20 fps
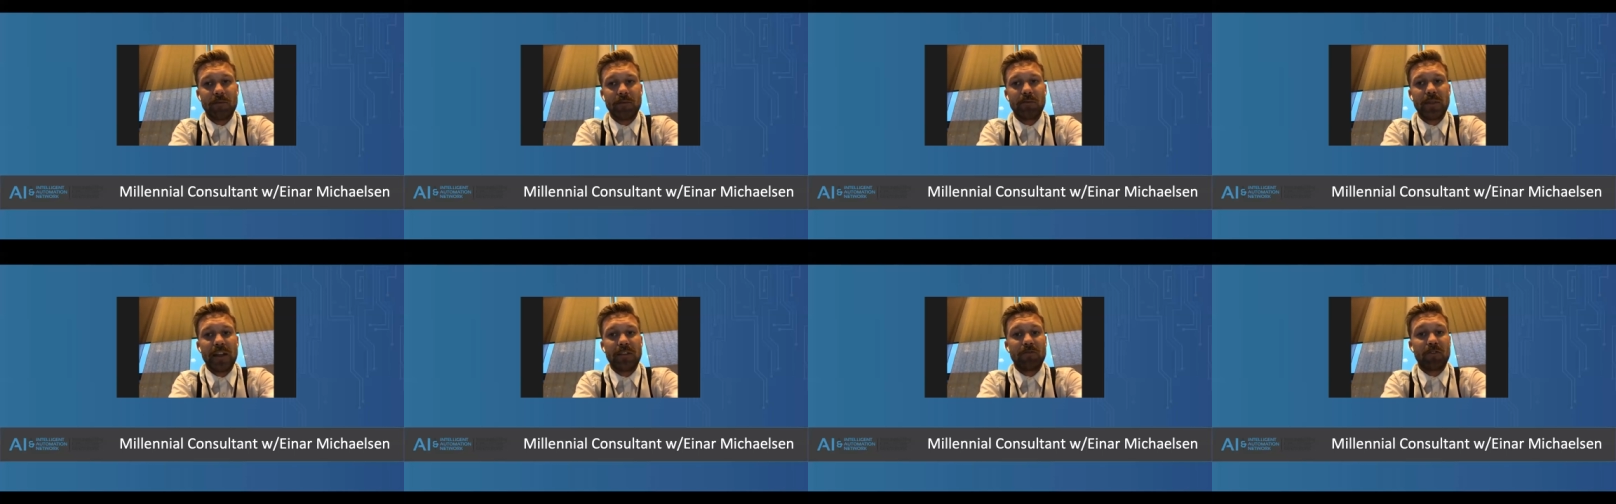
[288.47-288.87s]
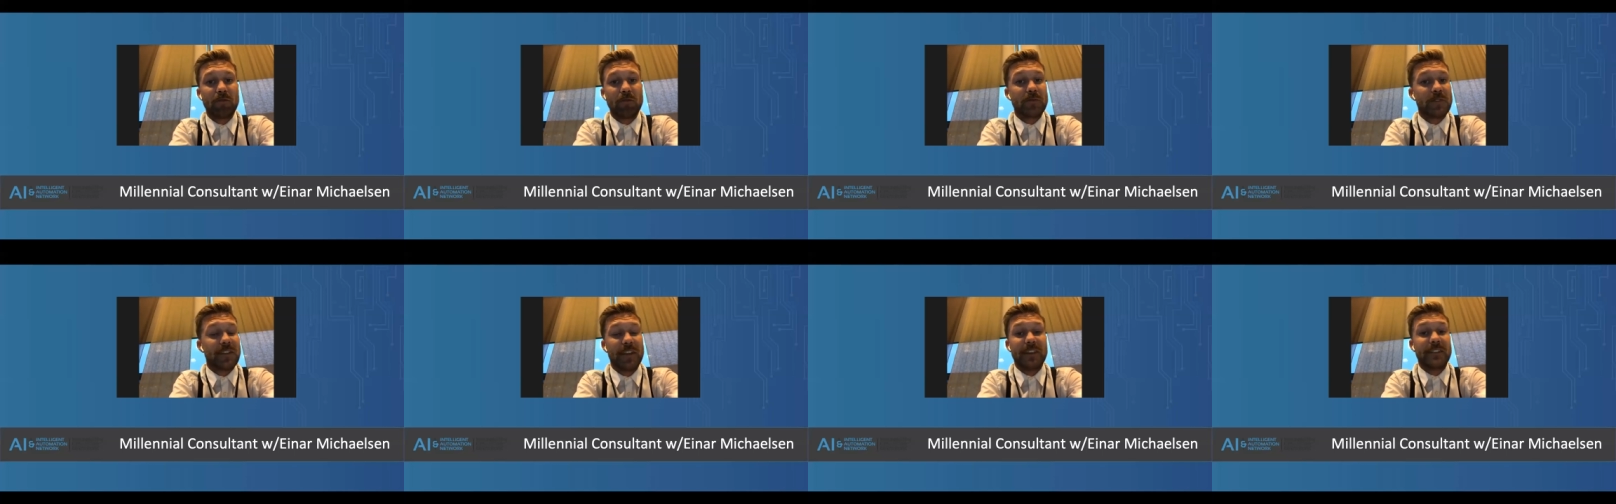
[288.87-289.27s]

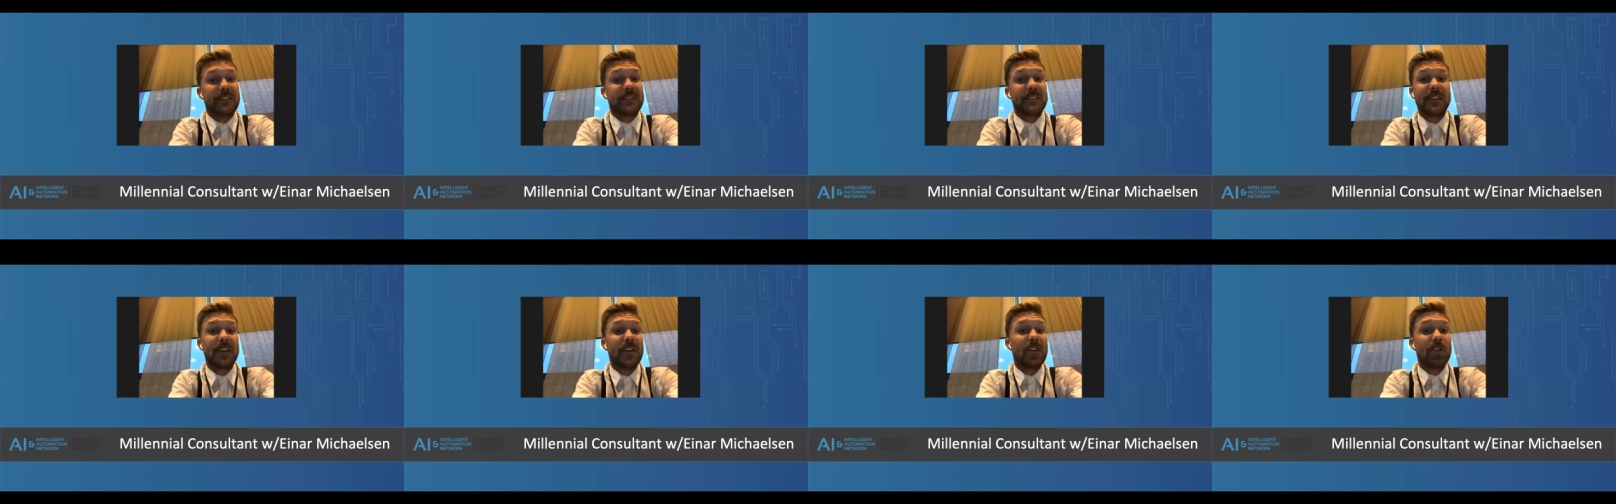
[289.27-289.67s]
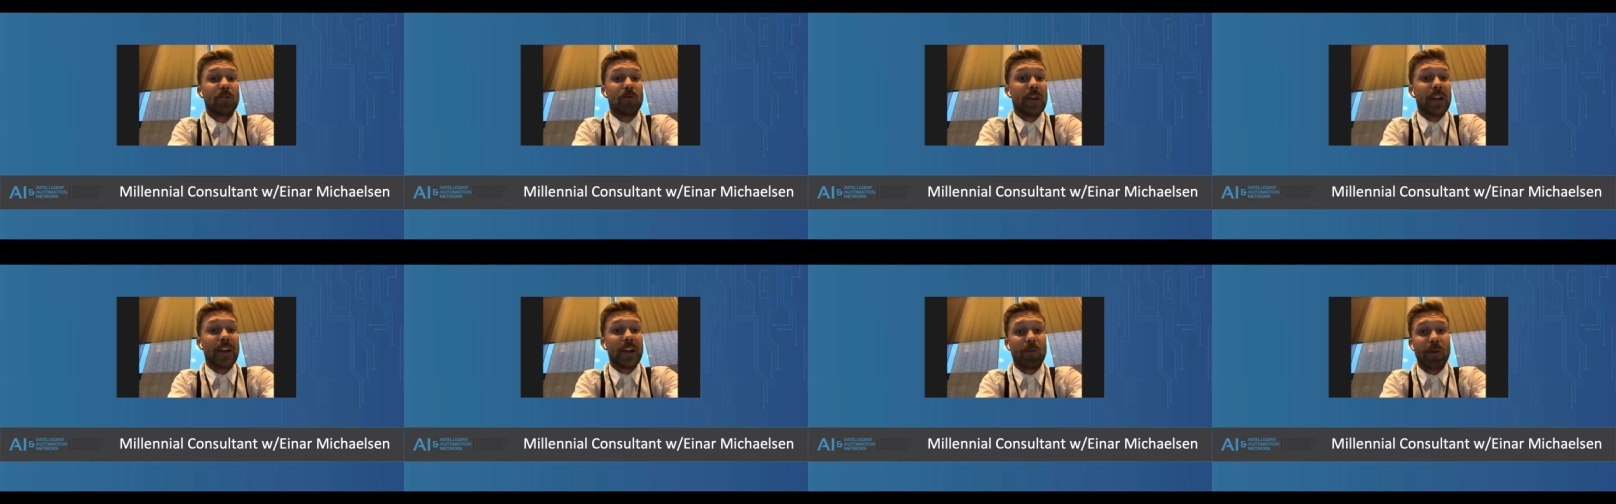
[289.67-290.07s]
platforms, and it's
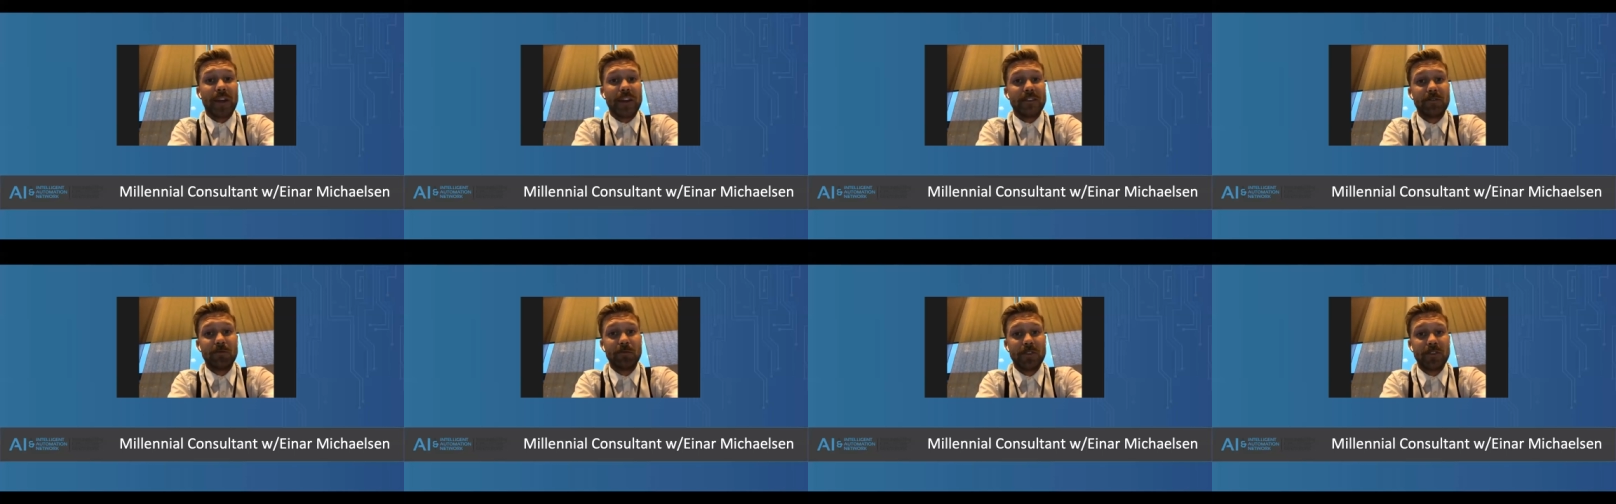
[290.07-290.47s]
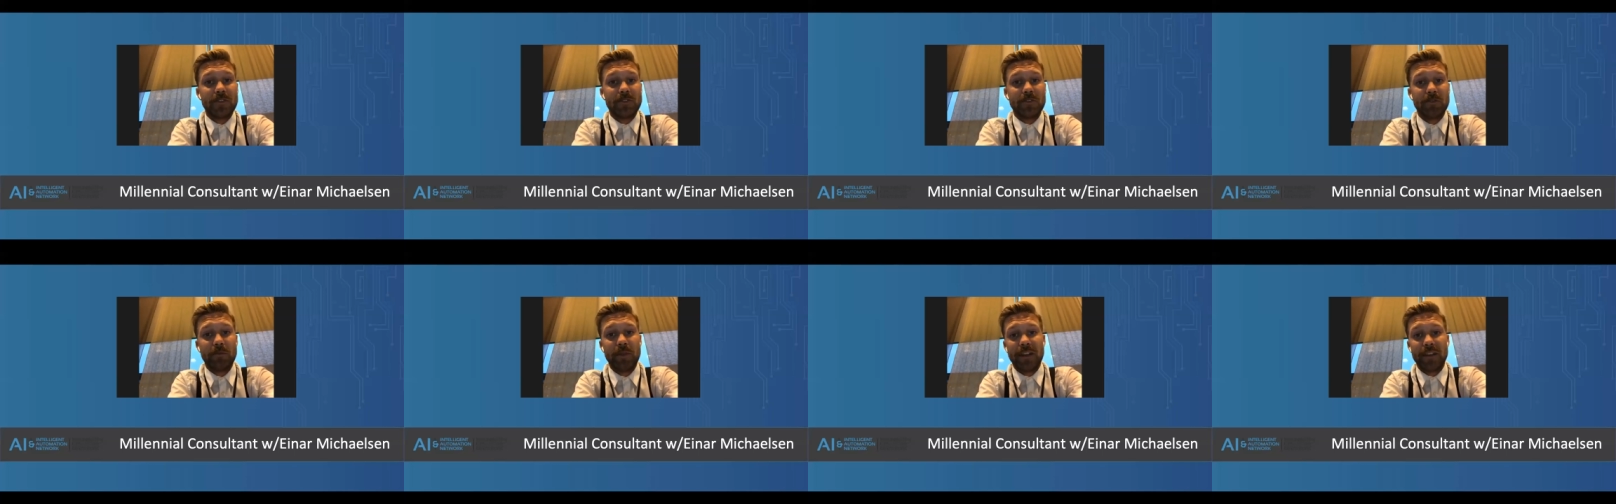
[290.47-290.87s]
really quick
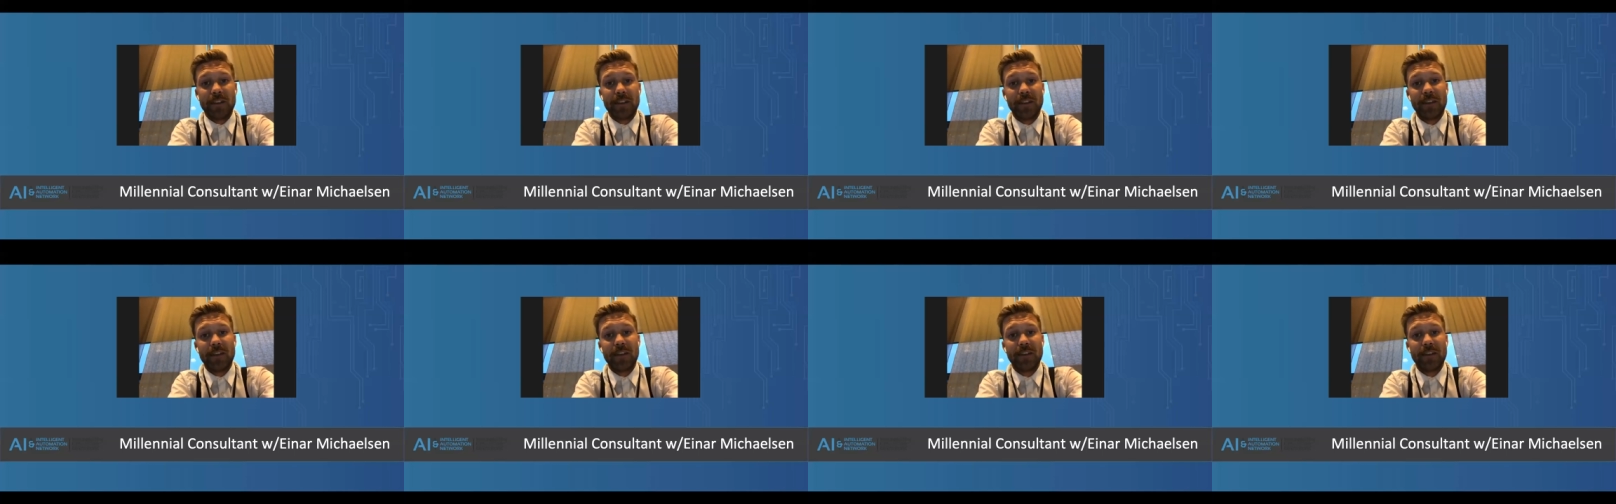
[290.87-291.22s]
to build.